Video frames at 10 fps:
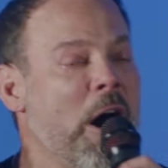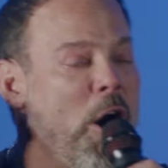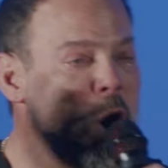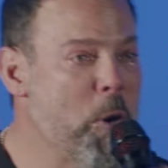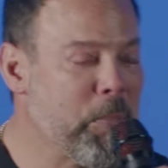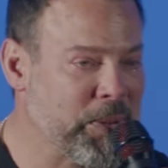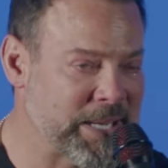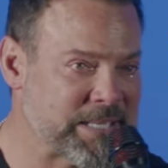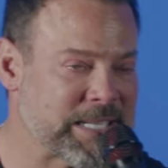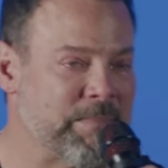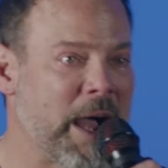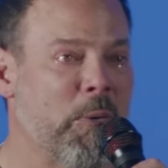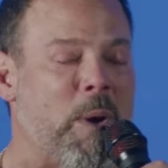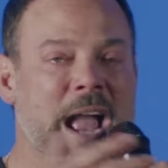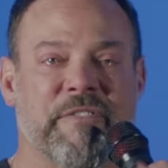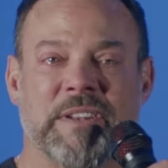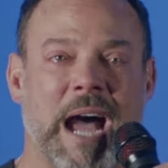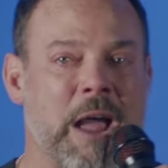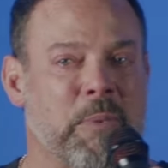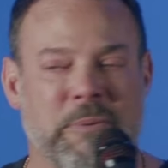hopeless. And my wife and
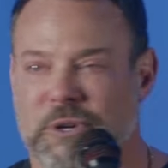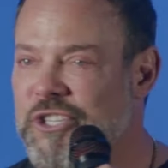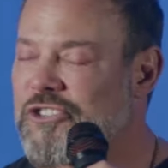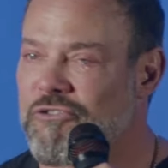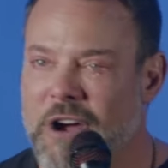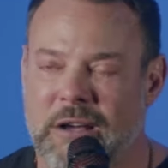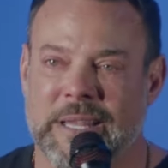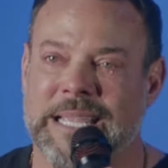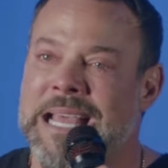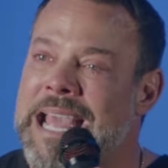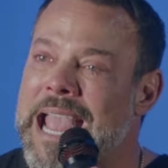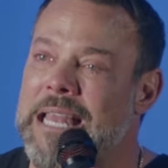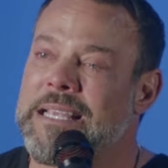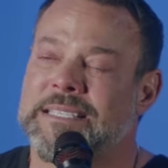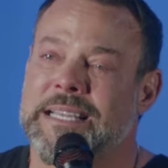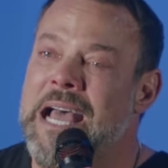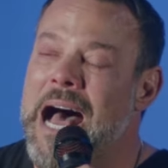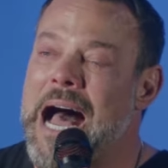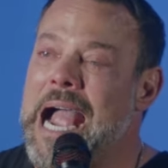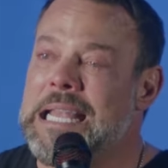I, we were struggling. And listen,
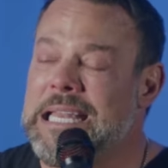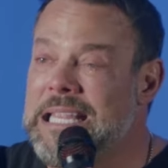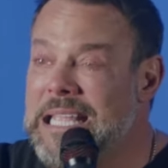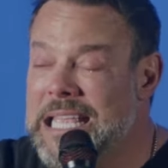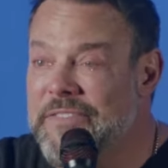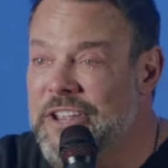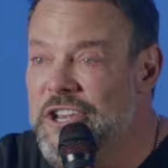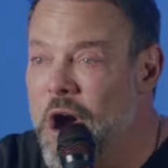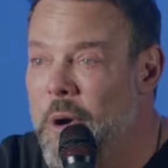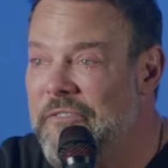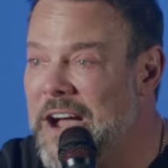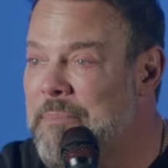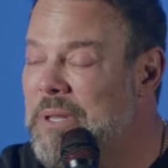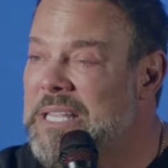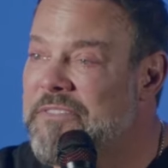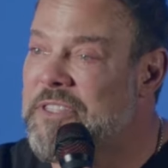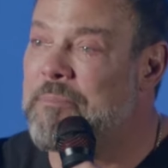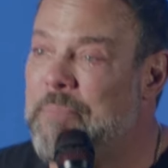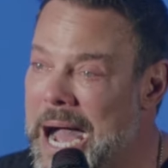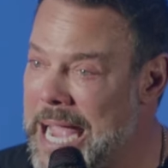I didn't even know if I believed the
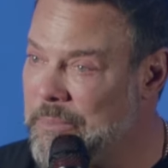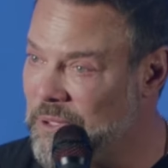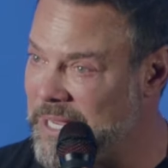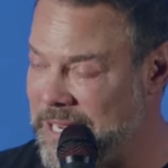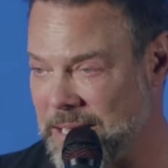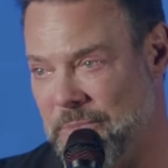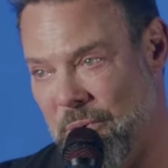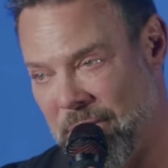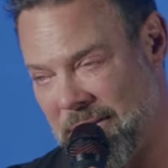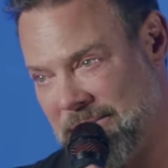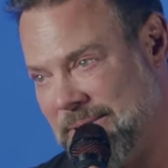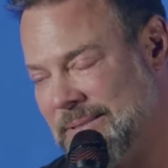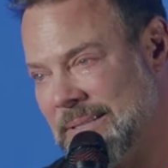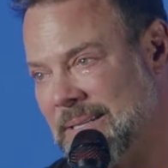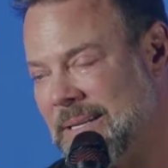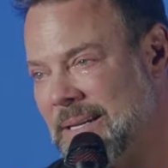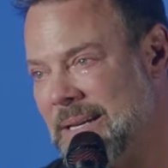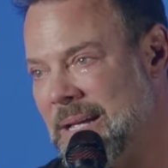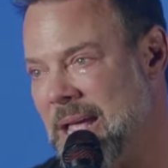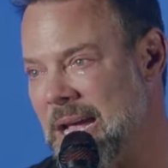Bible anymore
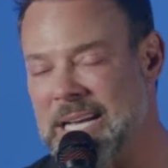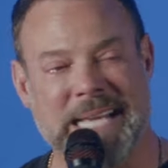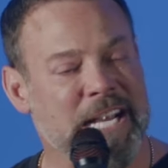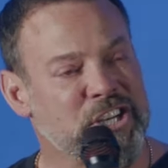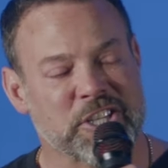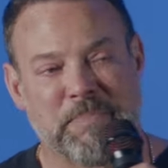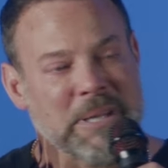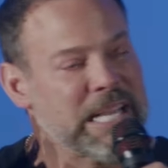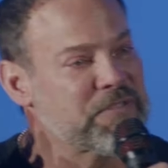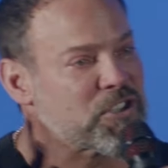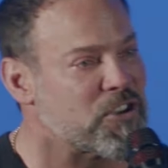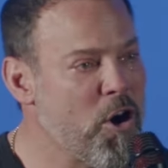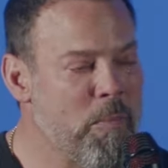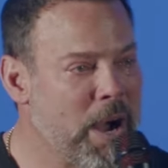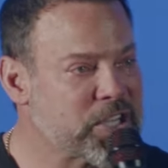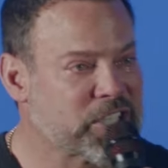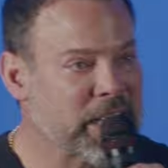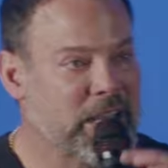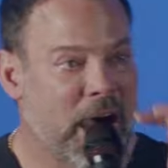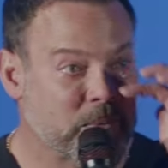because I just believed so much
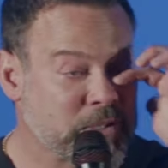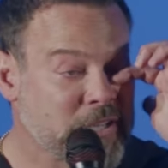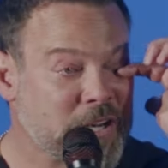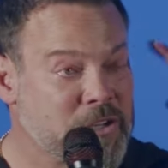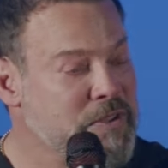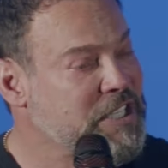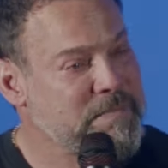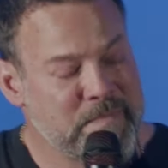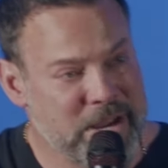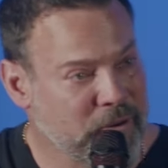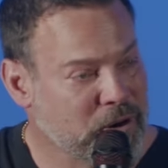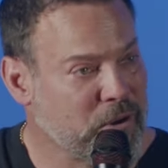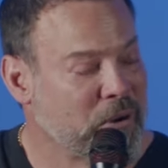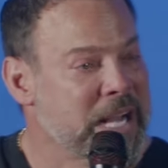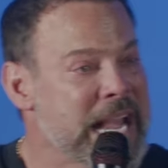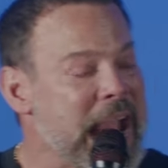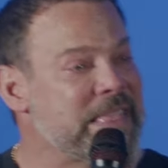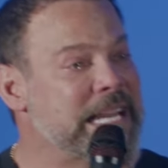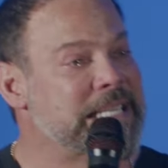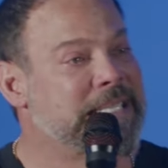that God was going to do this miracle and
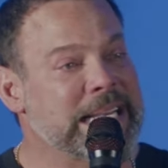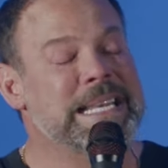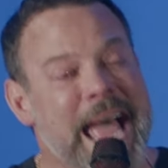it didn't